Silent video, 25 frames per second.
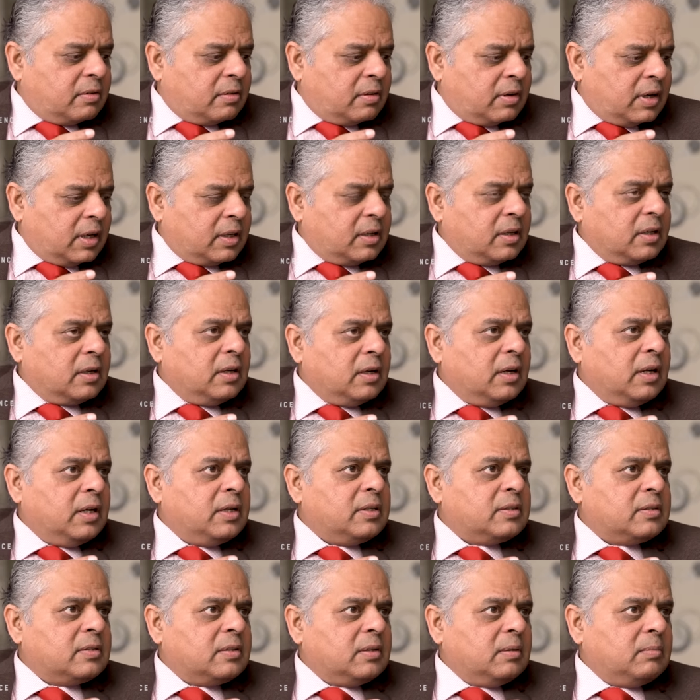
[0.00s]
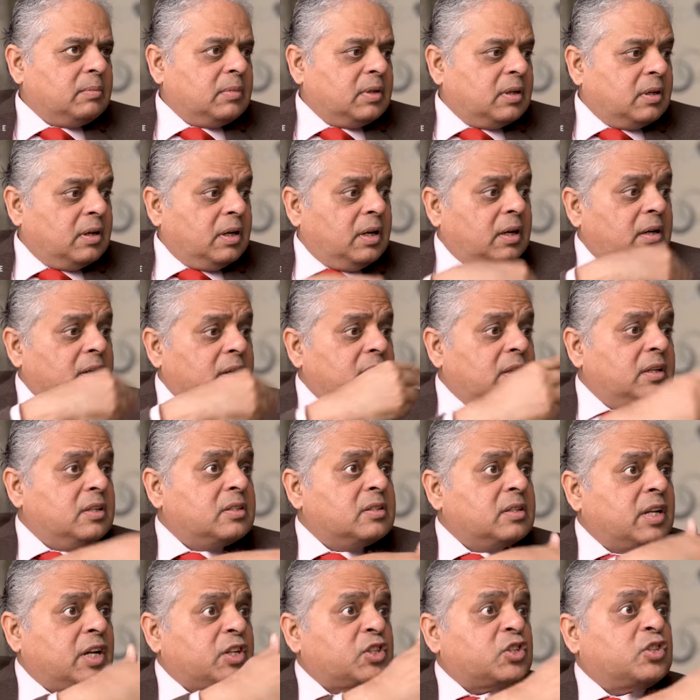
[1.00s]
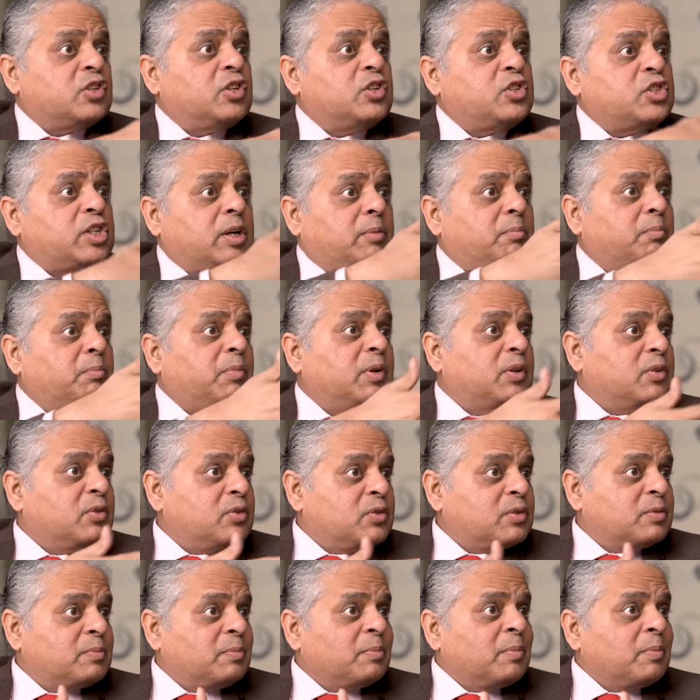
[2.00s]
recognize them, create these national champions,